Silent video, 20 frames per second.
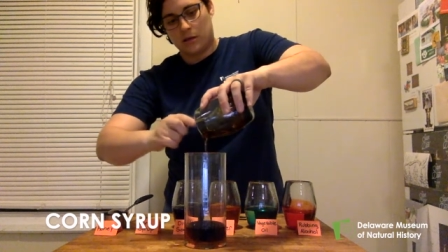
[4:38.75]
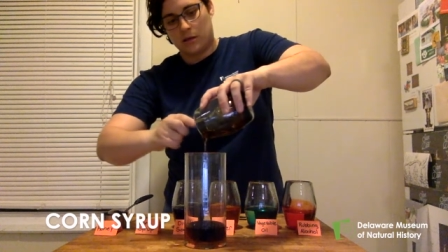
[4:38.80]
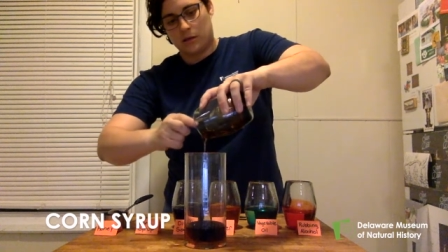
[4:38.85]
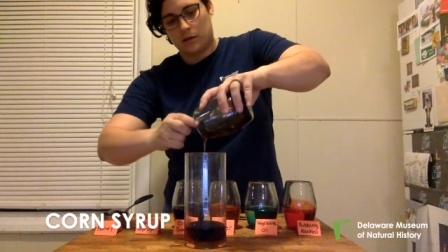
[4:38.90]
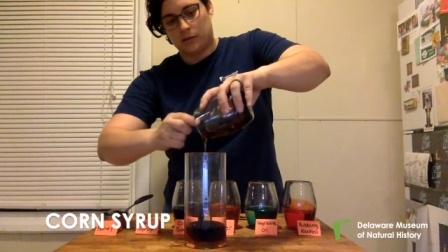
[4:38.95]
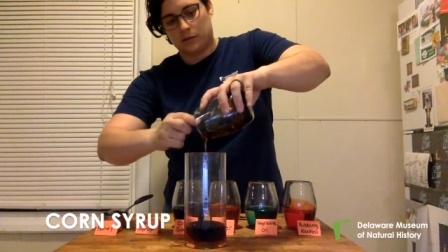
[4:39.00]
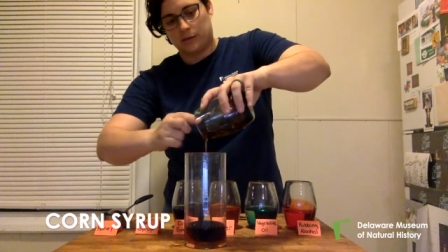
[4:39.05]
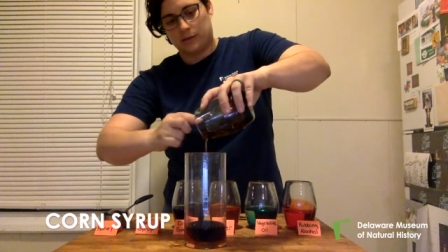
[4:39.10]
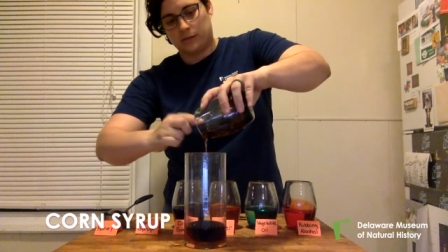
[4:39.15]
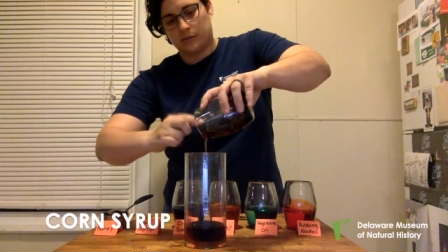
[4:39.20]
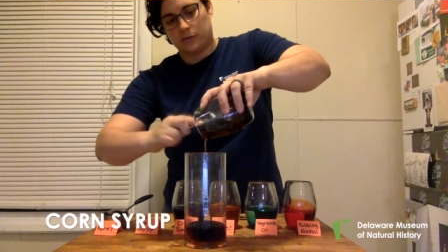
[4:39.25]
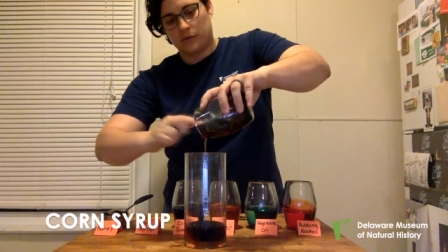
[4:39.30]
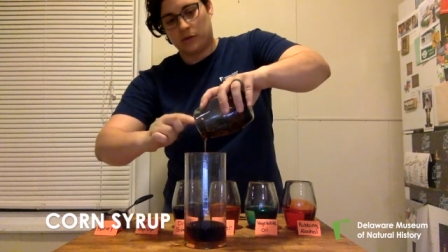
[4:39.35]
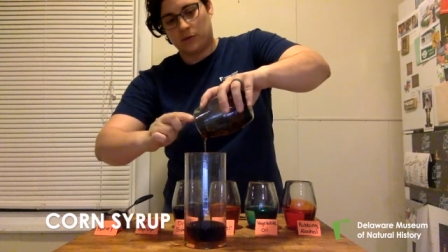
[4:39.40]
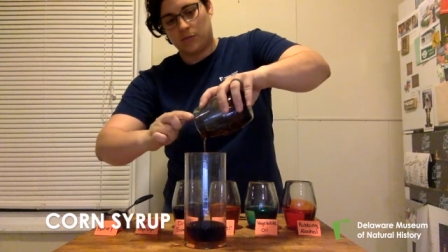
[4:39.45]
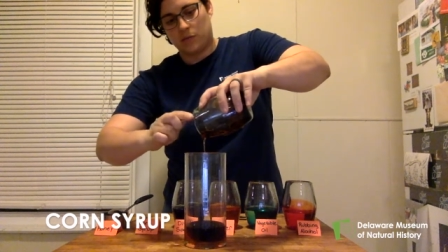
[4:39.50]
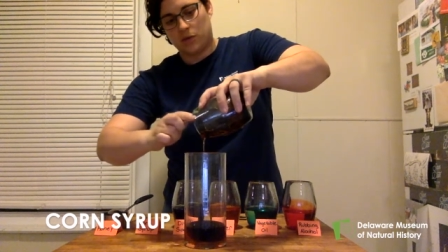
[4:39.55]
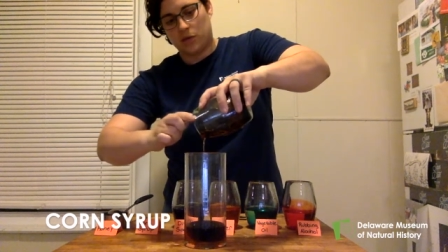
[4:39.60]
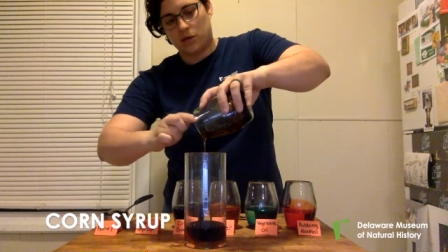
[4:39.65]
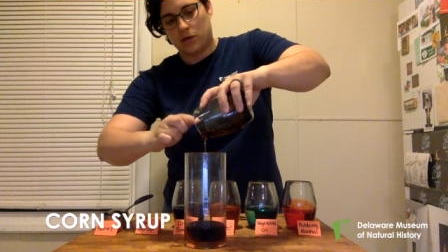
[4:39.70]
And
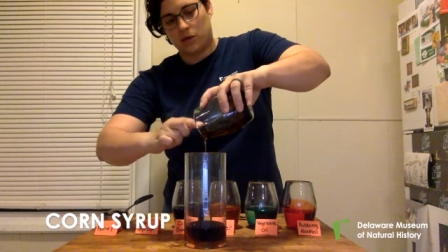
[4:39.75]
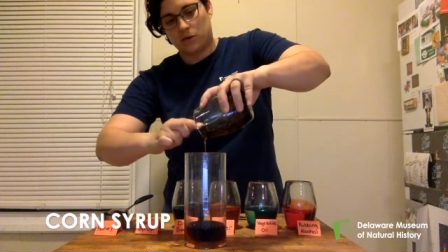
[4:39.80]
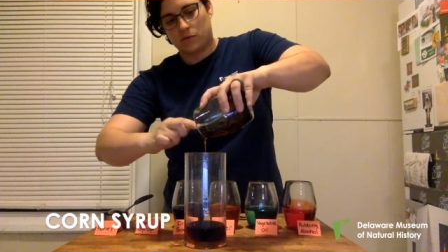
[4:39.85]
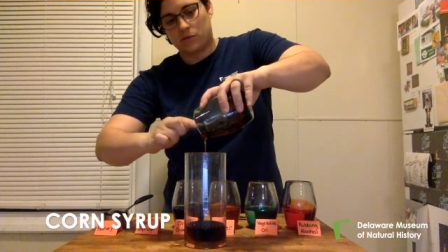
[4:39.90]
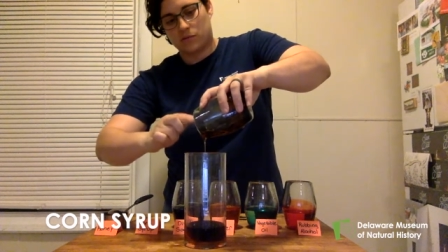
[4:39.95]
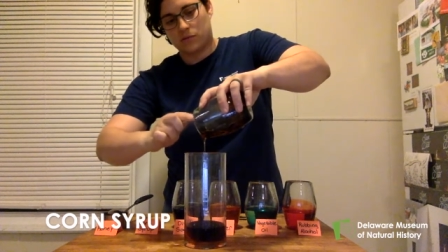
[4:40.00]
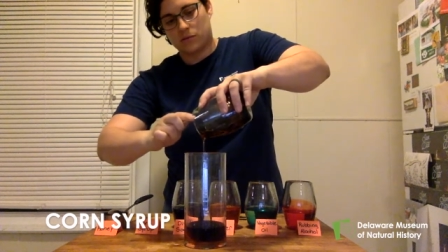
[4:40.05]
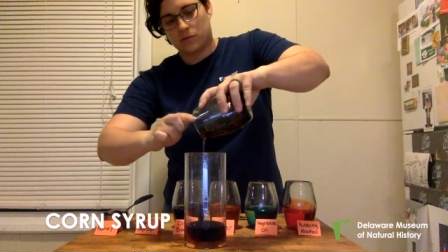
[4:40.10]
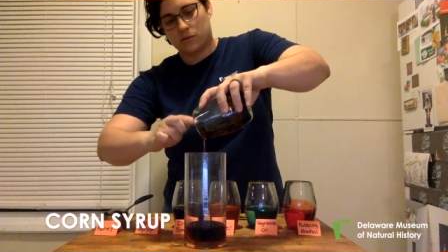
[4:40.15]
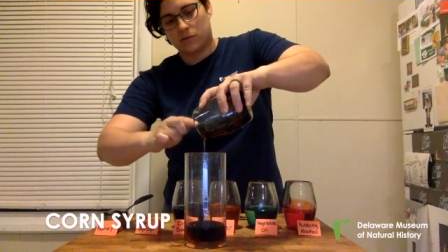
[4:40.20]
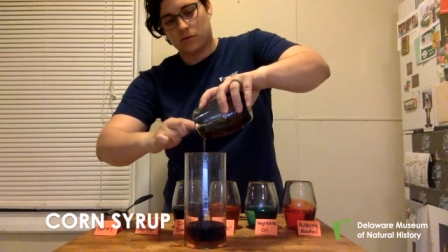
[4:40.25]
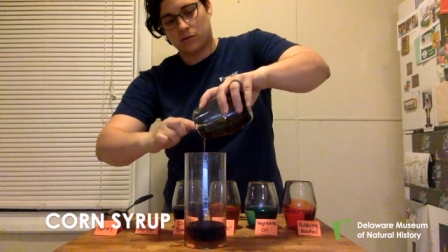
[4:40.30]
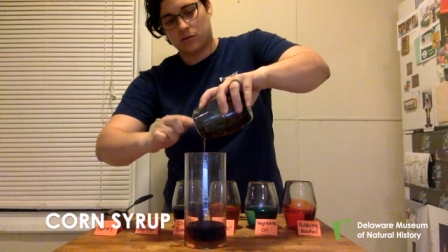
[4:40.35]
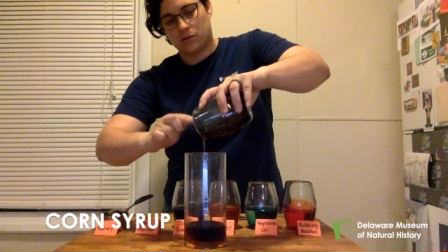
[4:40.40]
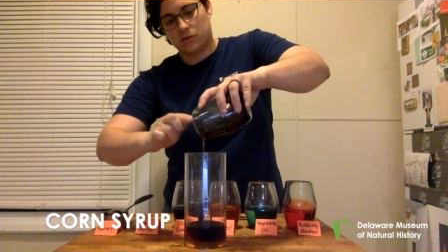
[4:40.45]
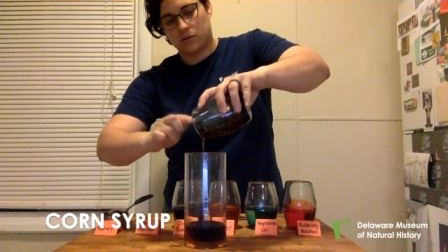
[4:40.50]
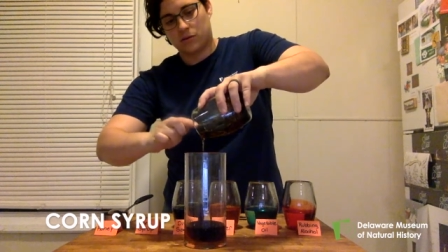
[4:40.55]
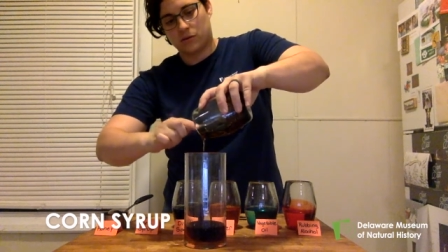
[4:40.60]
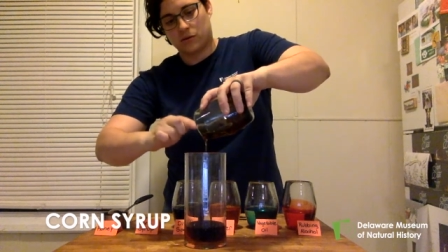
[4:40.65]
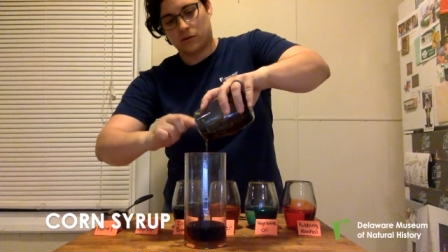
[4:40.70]
scraping out
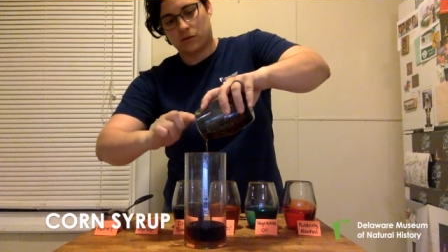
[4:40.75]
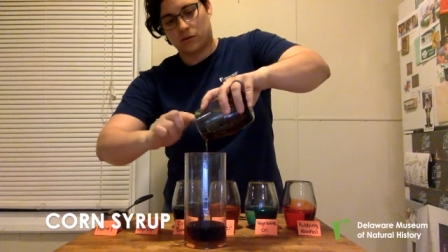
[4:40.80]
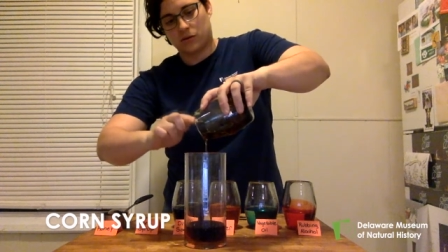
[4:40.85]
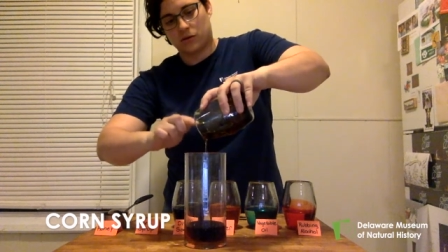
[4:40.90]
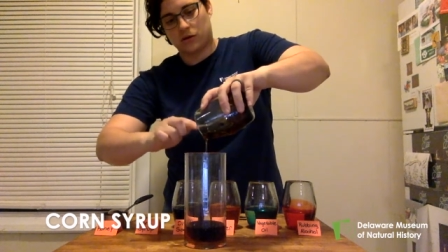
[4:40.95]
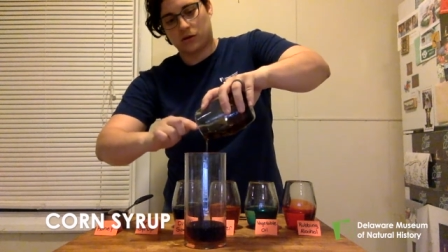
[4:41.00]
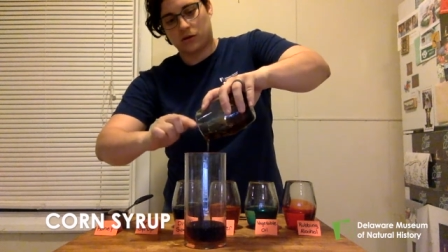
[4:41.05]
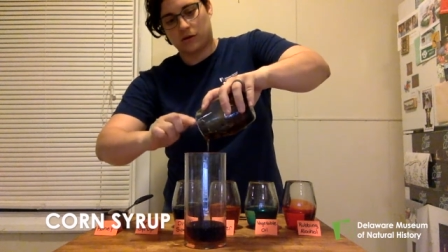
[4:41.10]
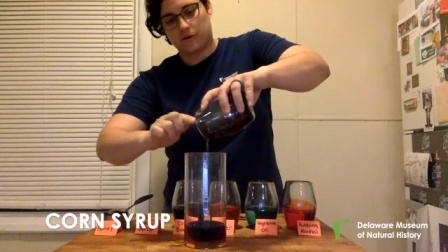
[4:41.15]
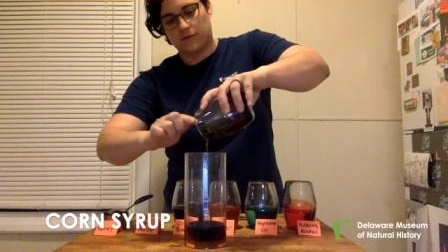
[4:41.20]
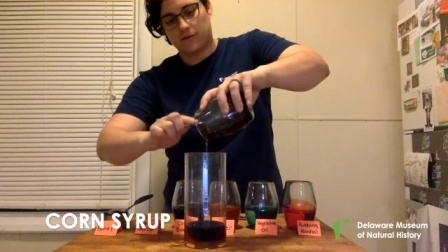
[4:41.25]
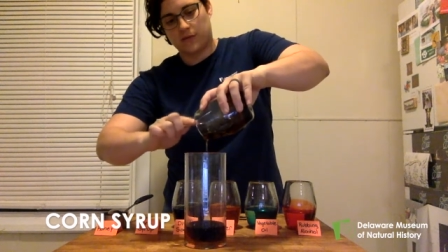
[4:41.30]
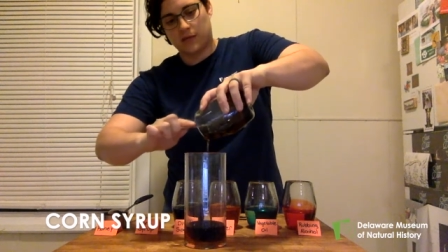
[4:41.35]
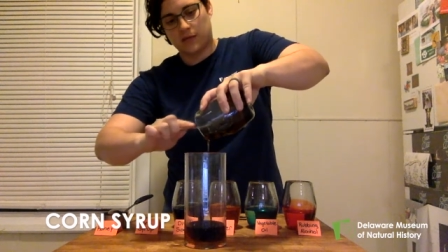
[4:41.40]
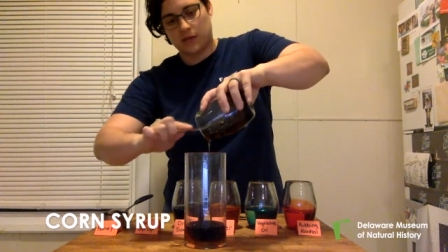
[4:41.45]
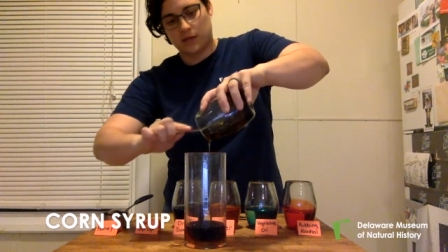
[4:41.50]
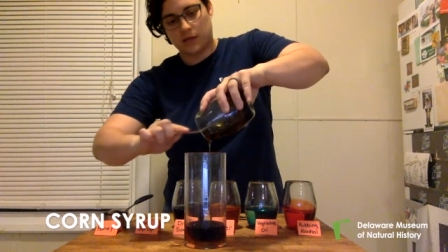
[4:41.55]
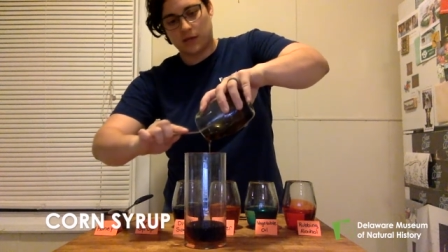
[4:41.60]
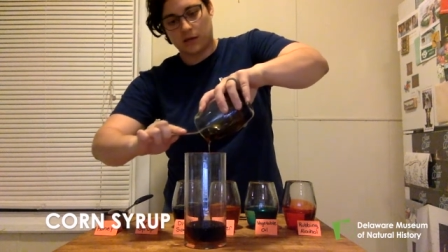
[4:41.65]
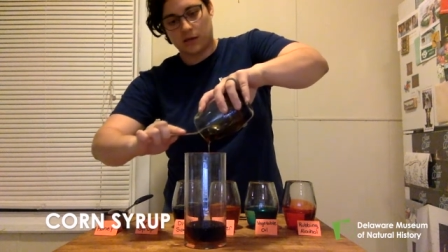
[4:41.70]
all of it
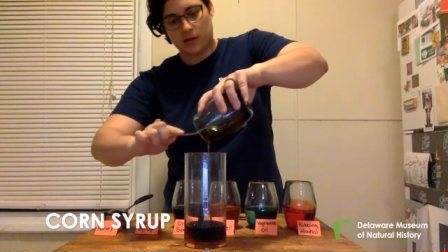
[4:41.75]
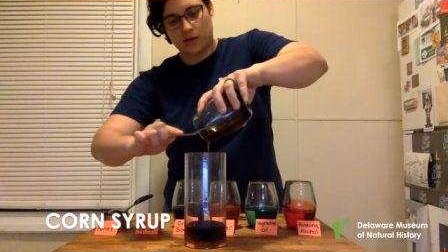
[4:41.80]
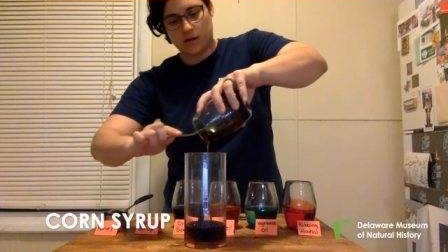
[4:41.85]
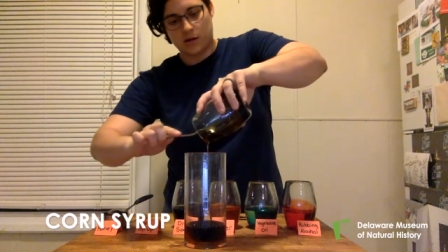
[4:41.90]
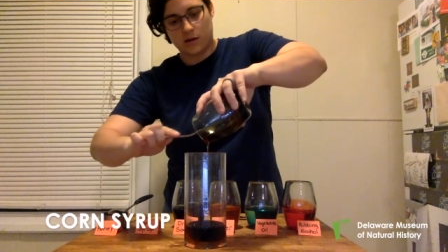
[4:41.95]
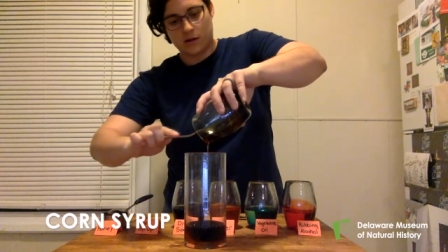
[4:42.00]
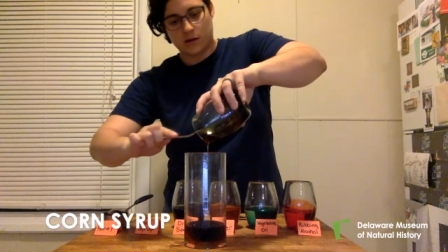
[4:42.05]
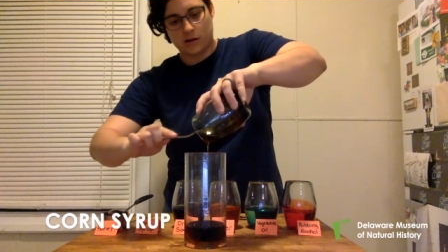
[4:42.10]
that I can.